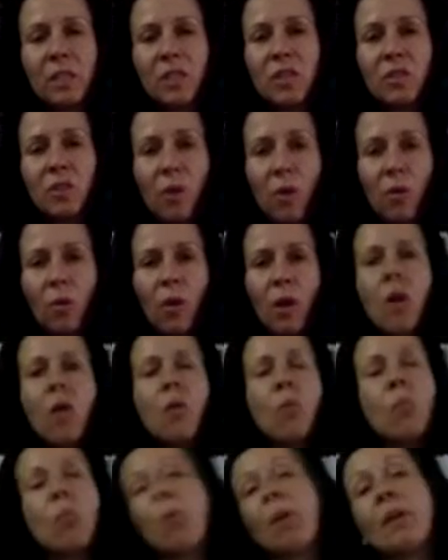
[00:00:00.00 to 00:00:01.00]
so
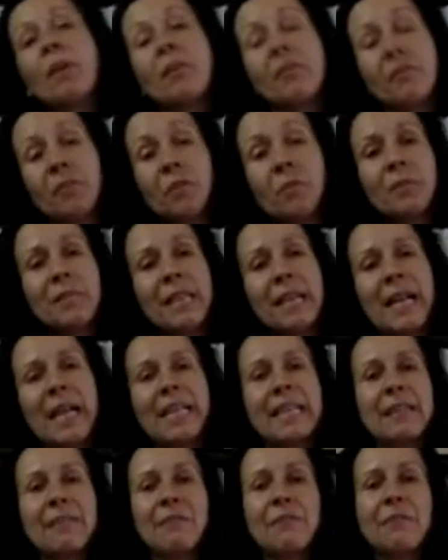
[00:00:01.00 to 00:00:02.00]
wonderful. It was like I
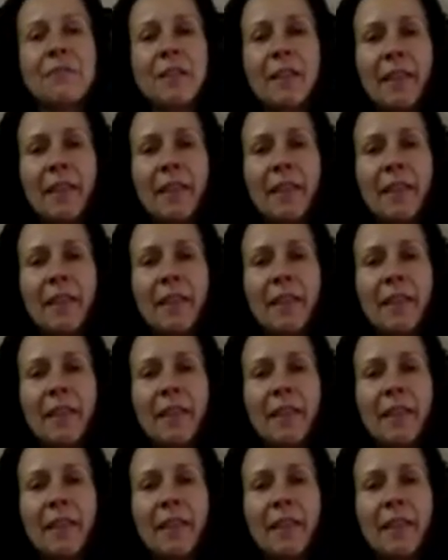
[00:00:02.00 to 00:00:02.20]
didn't feel